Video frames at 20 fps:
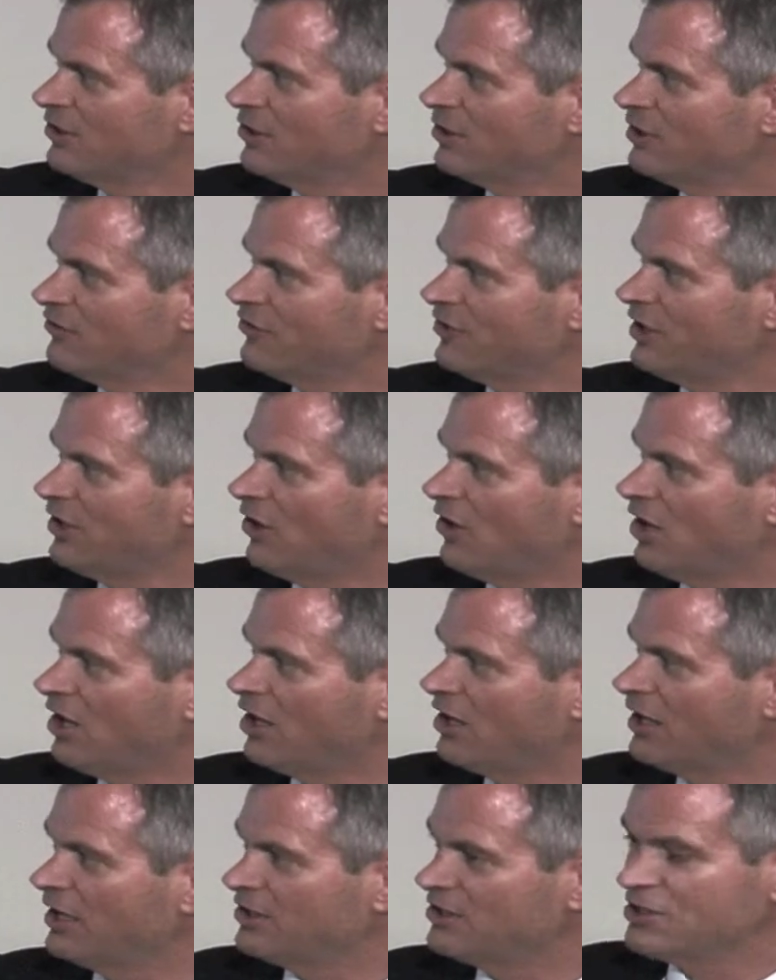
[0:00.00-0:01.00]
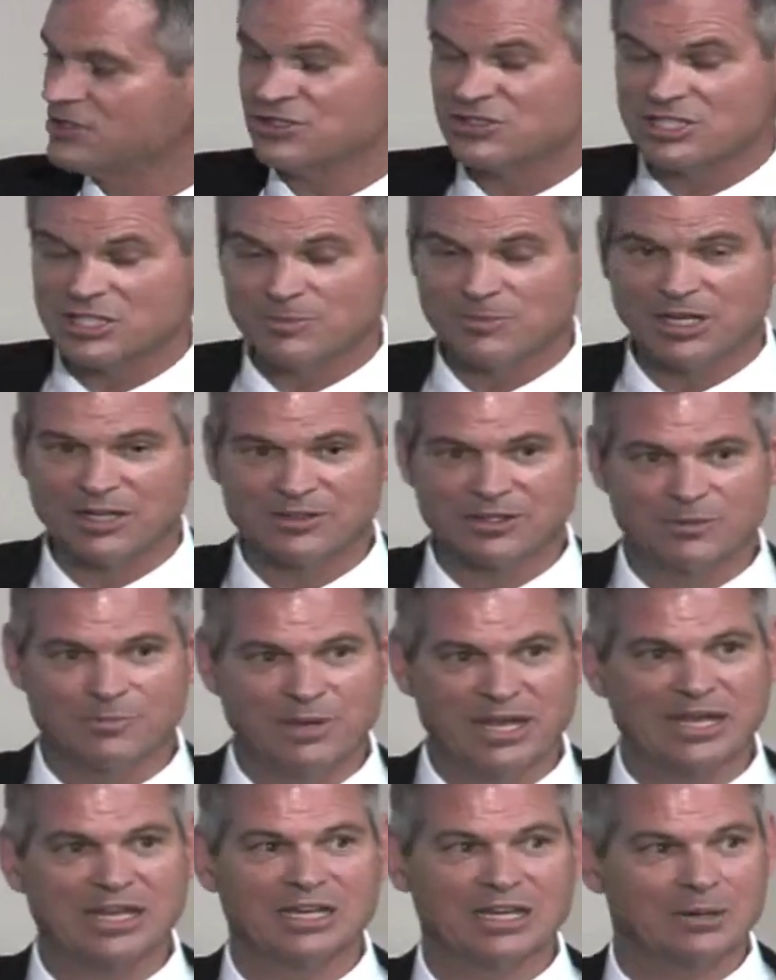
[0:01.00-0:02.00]
or if they are, it doesn't seem like they're
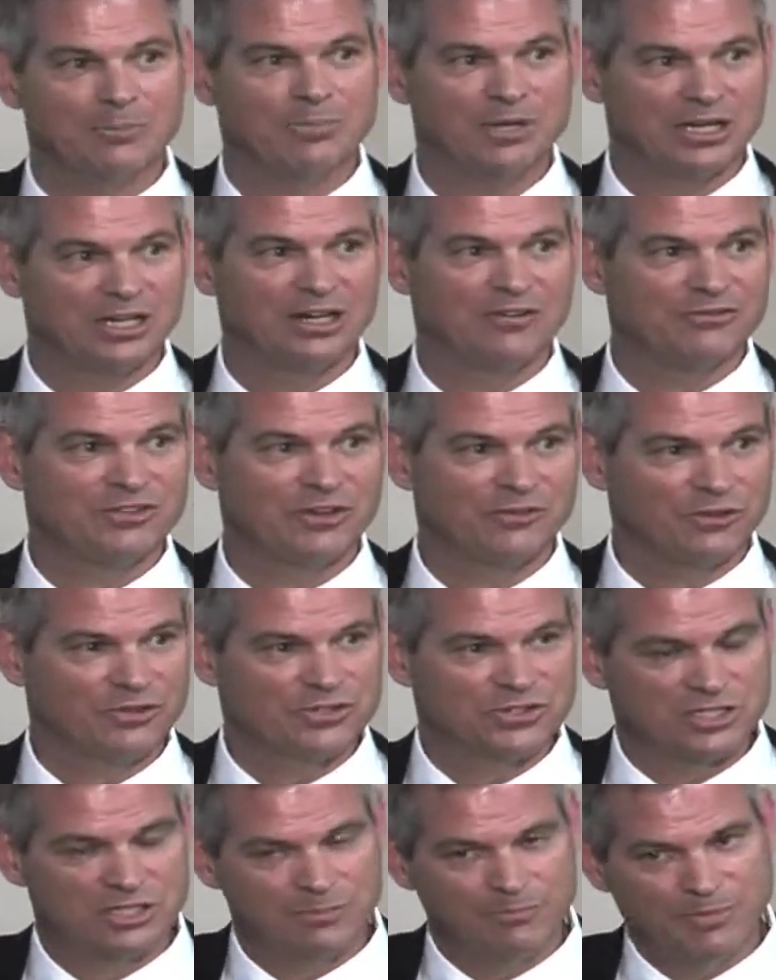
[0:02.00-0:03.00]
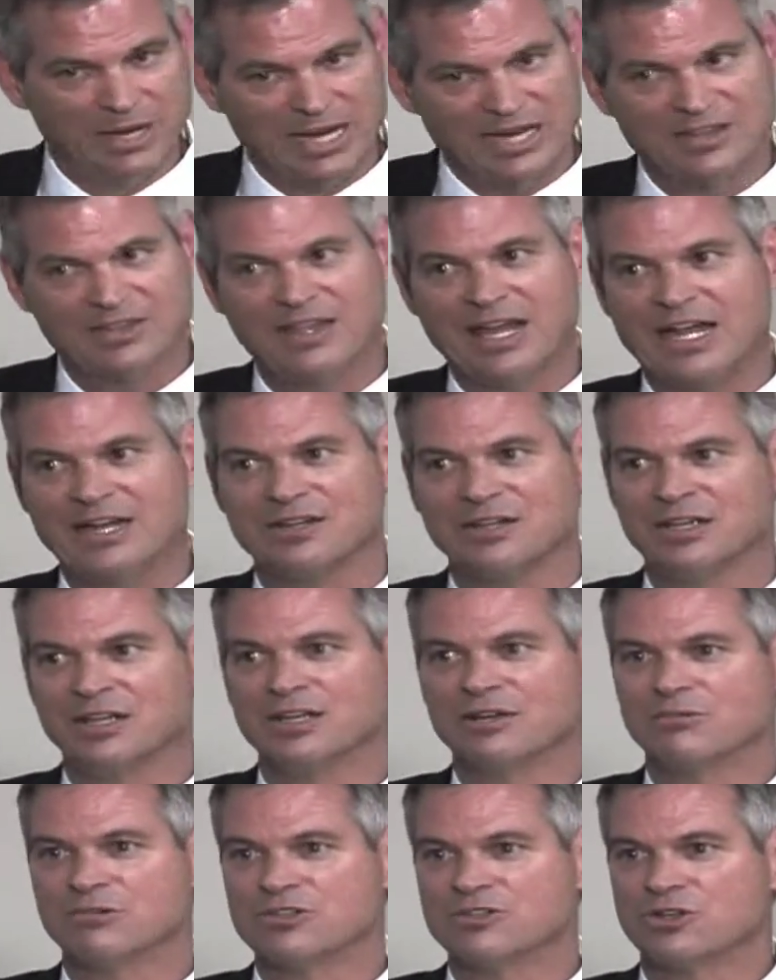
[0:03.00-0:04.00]
making a big enough difference to make that
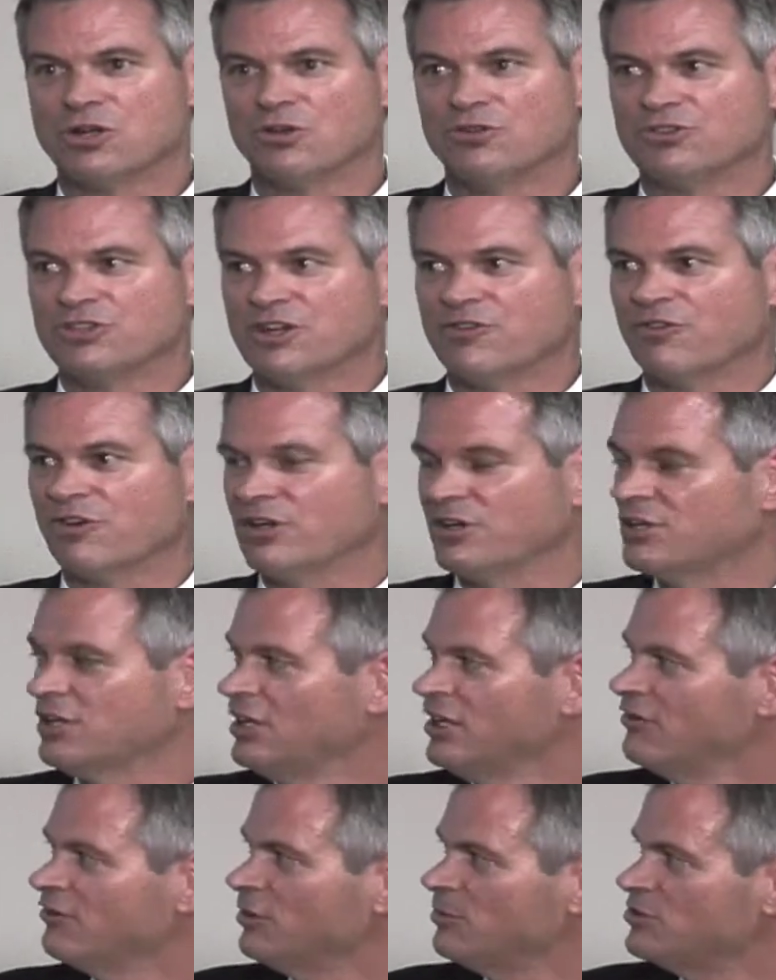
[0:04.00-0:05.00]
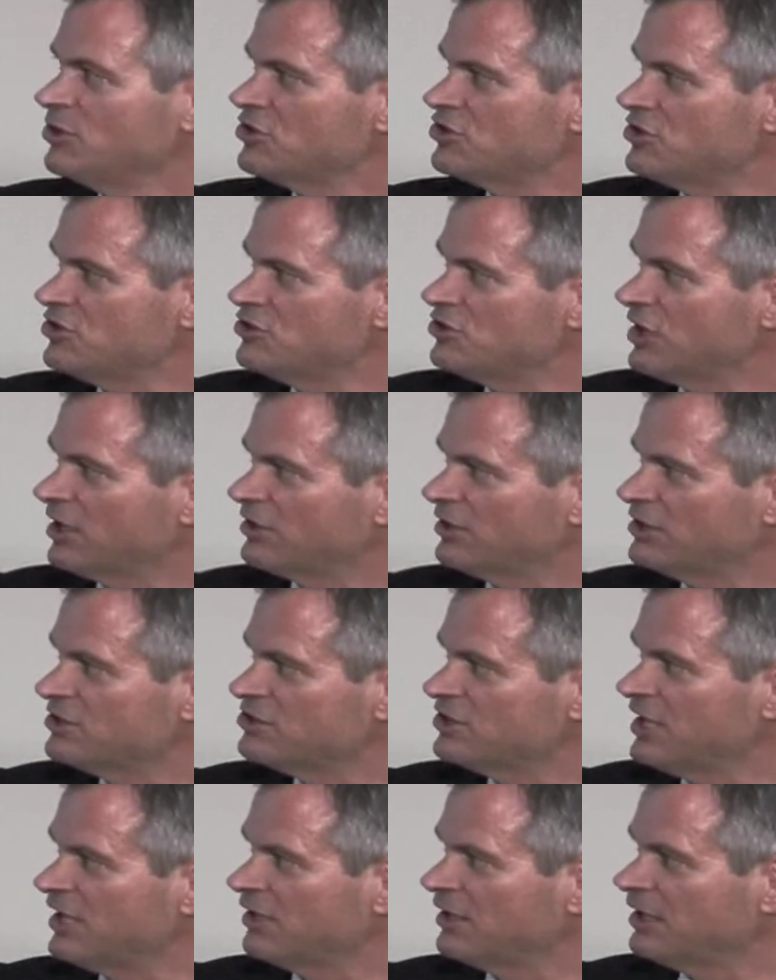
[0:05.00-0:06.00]
result different from just injecting
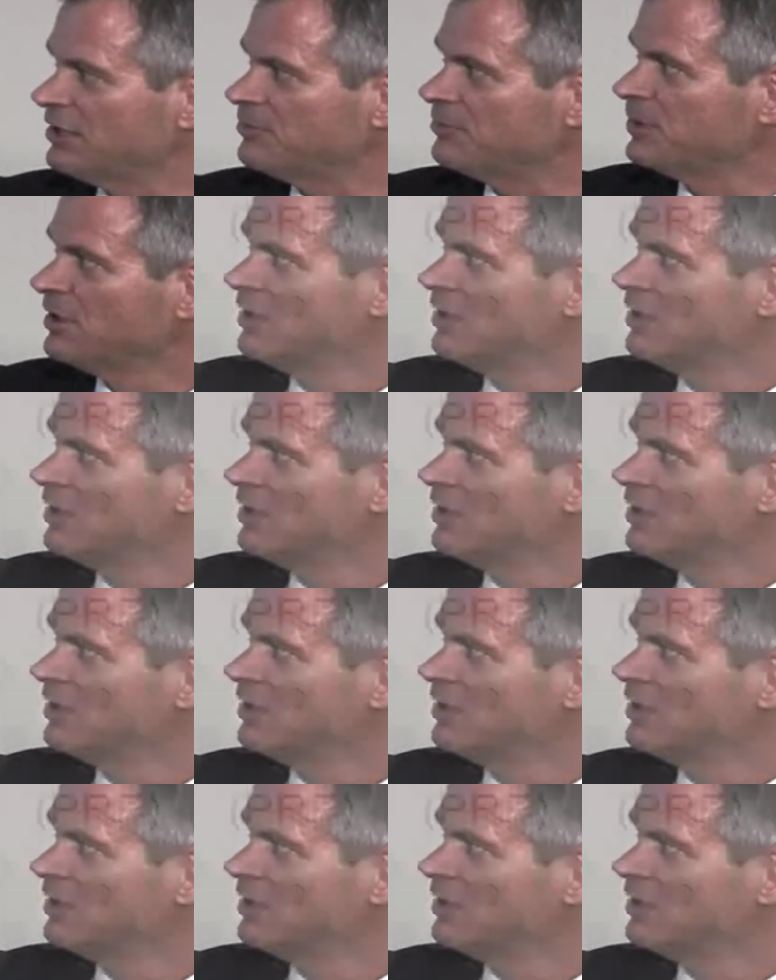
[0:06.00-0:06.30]
saline.